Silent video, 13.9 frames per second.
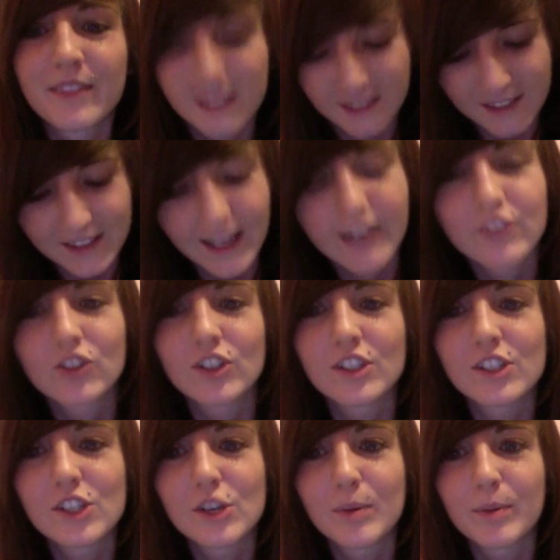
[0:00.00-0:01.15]
This is actually
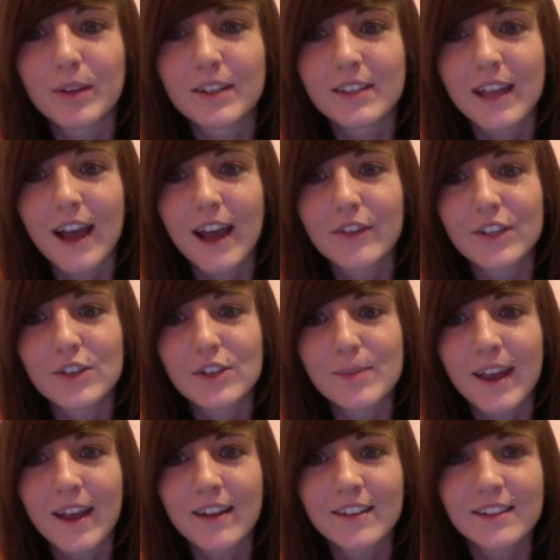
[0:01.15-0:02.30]
stupid because I have to use my
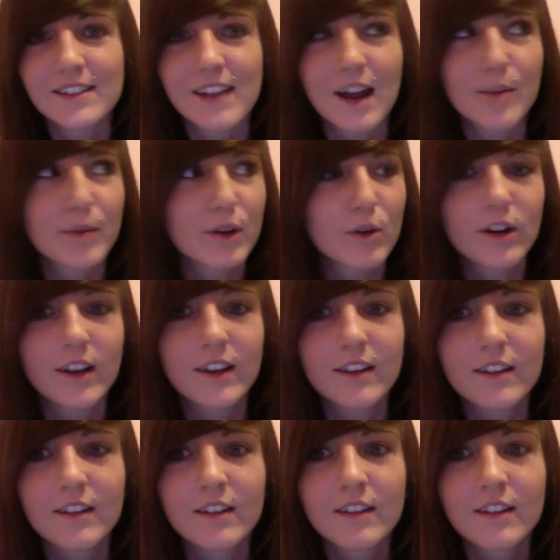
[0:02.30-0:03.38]
hand to stop recording.